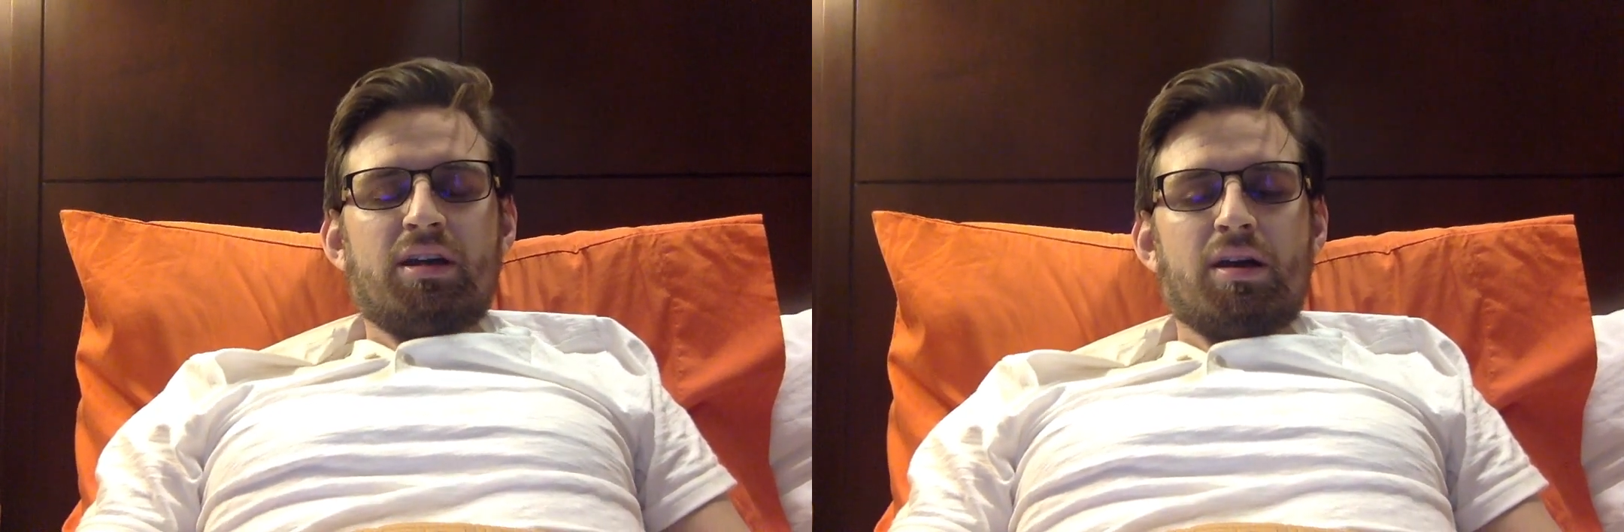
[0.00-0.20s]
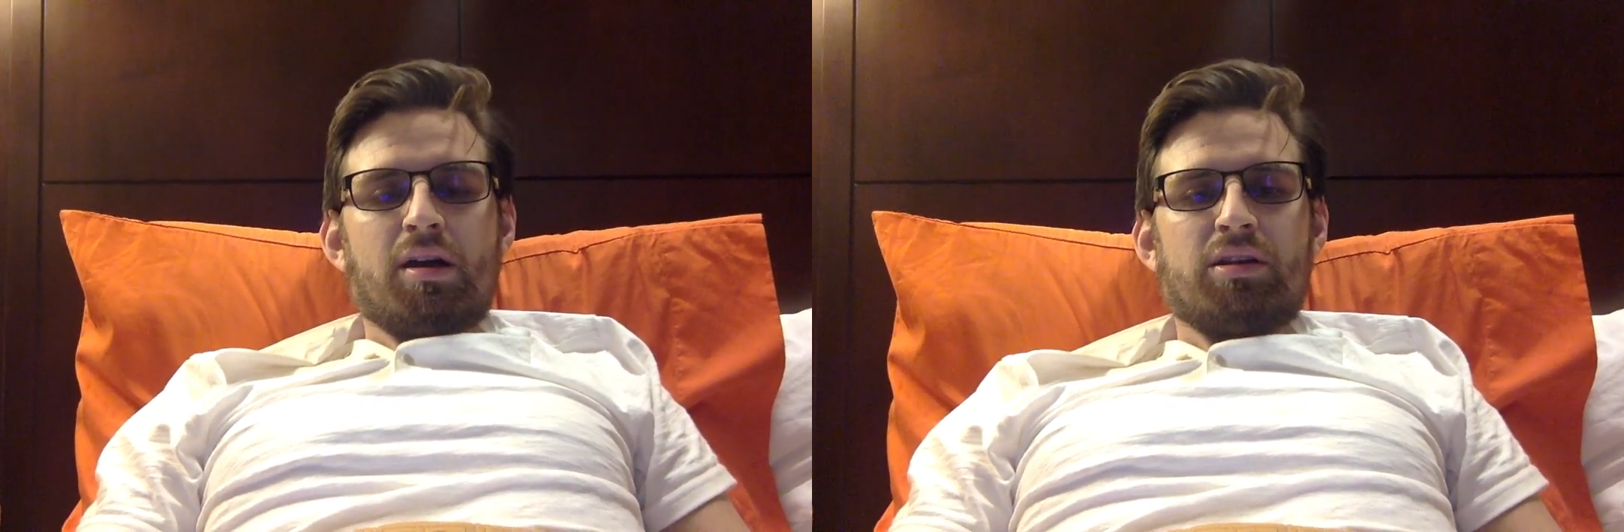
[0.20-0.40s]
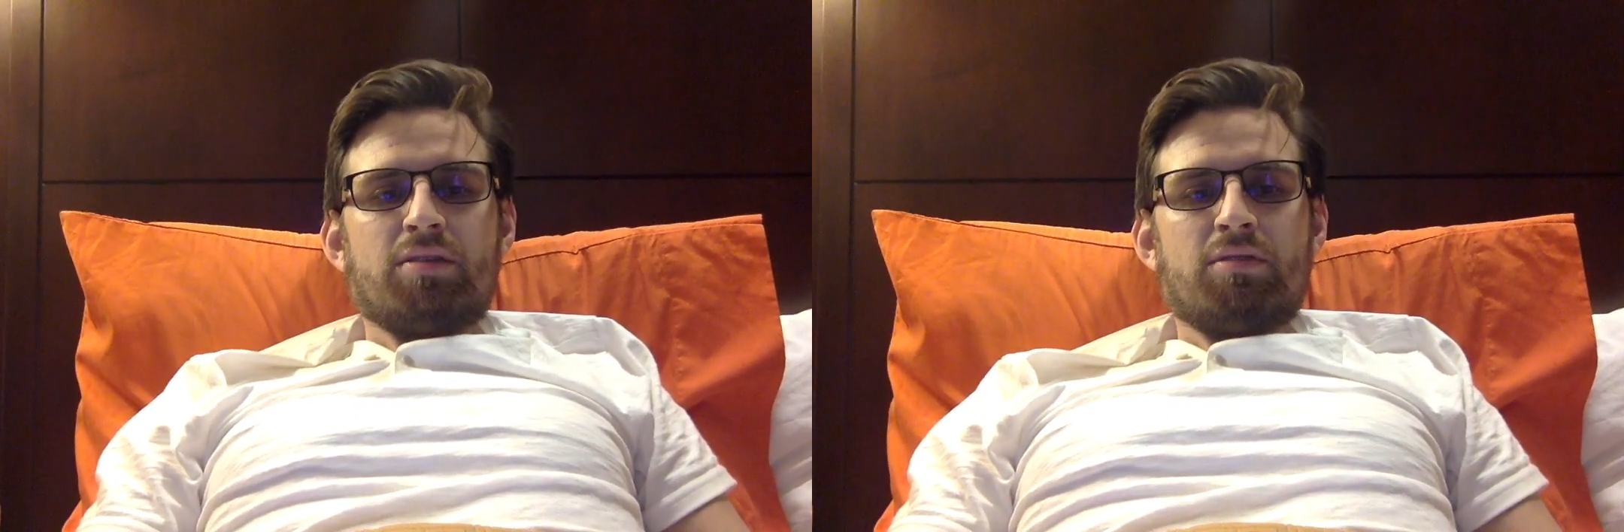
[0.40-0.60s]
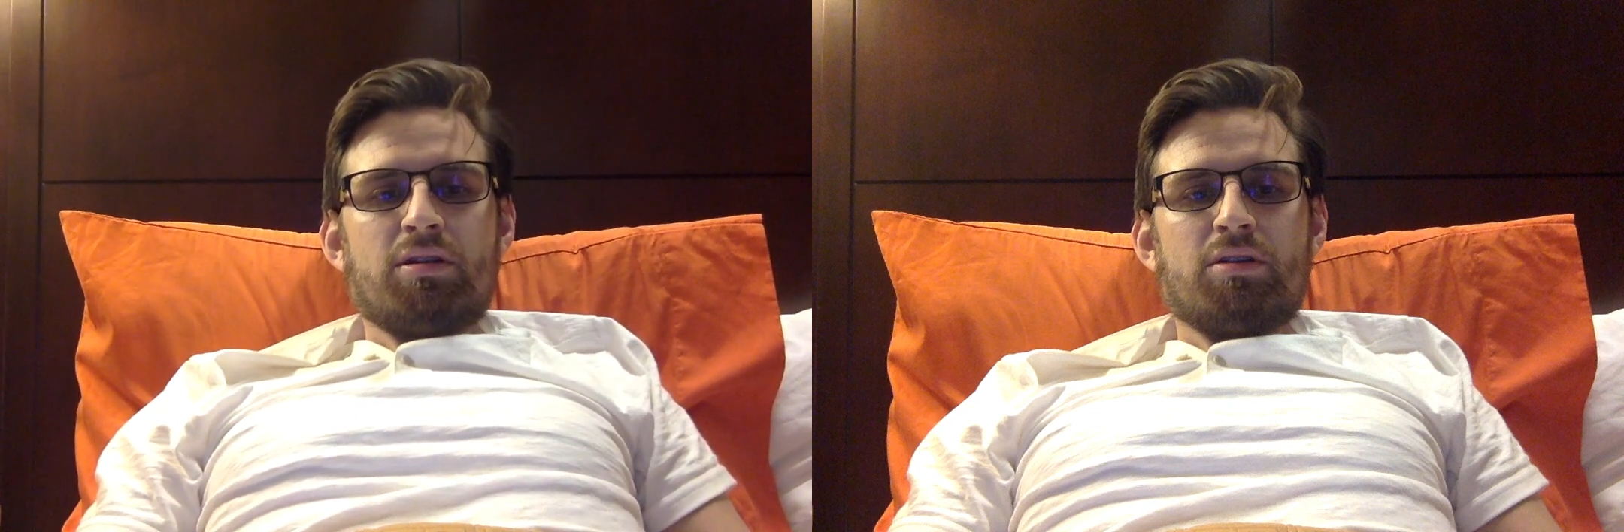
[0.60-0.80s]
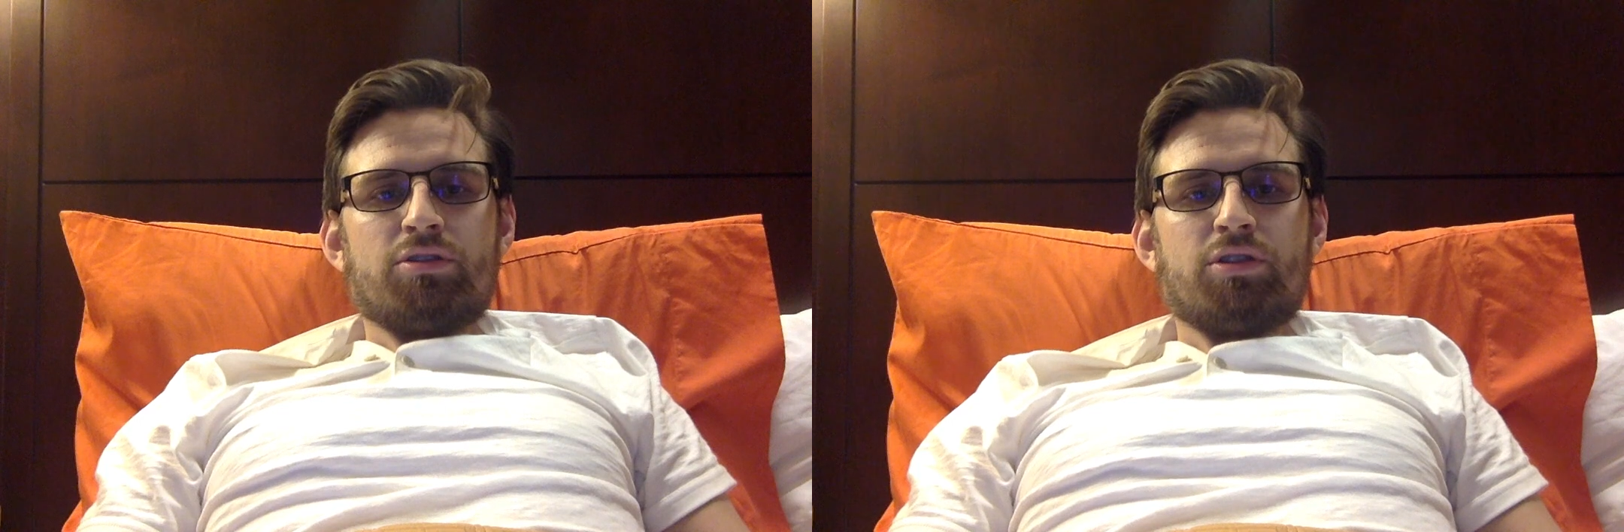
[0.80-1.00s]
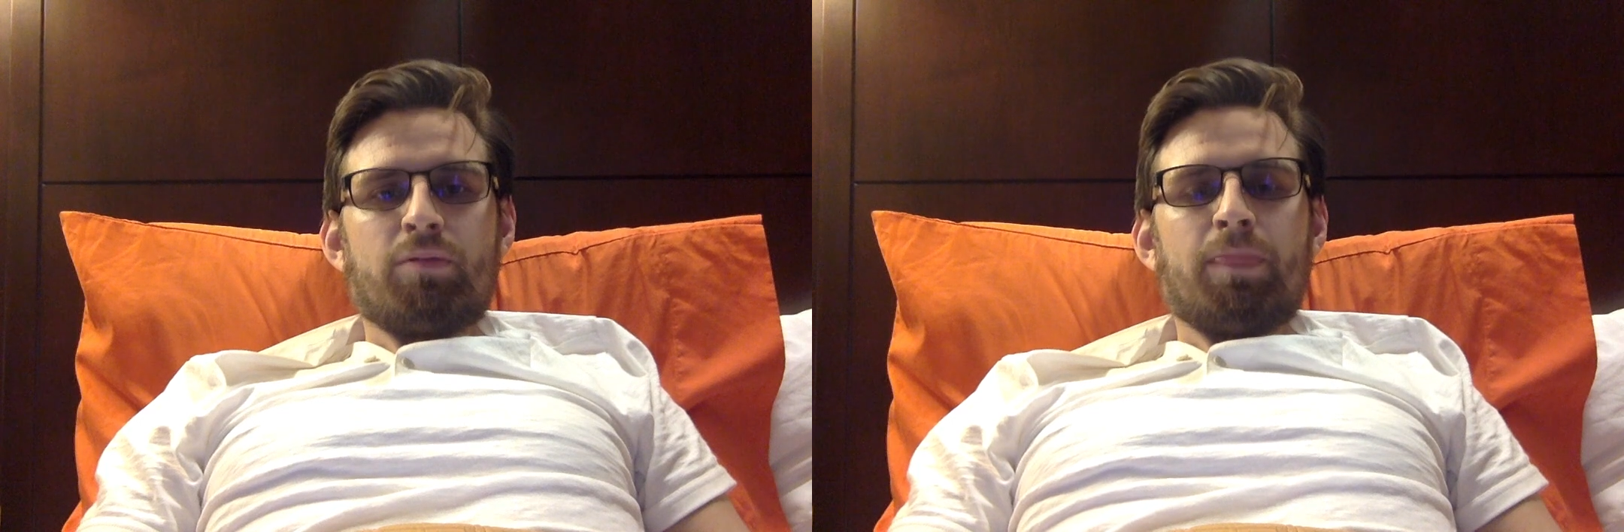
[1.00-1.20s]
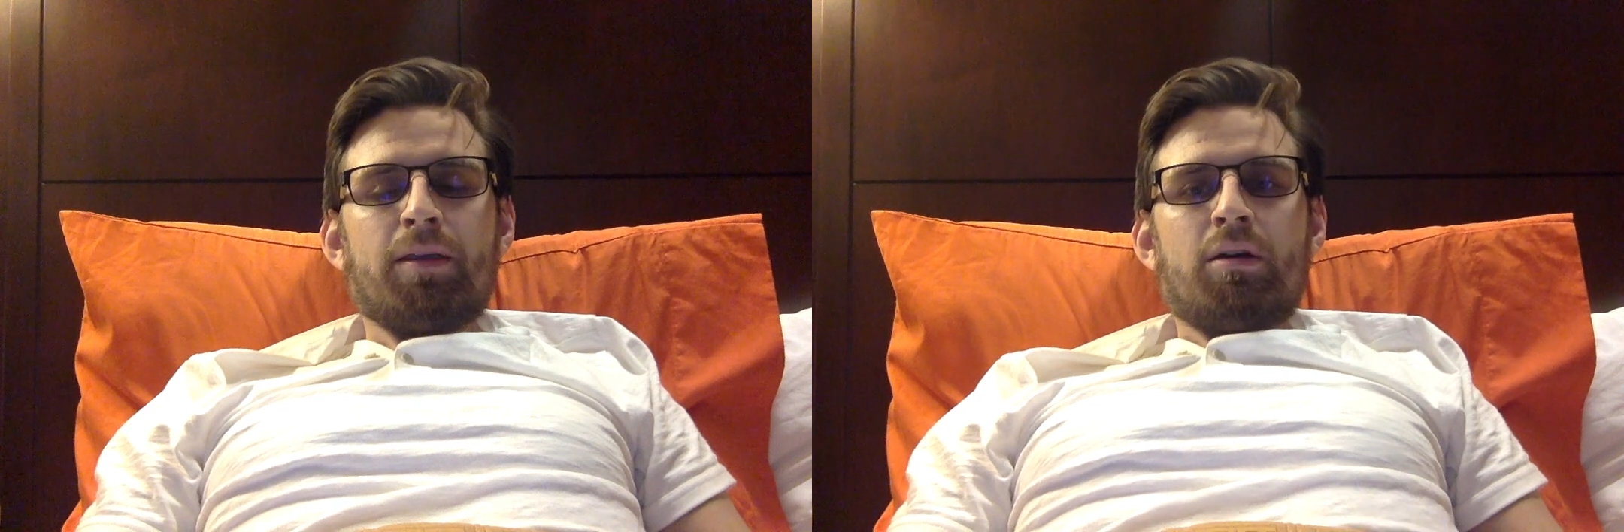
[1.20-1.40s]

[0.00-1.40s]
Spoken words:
activity there. So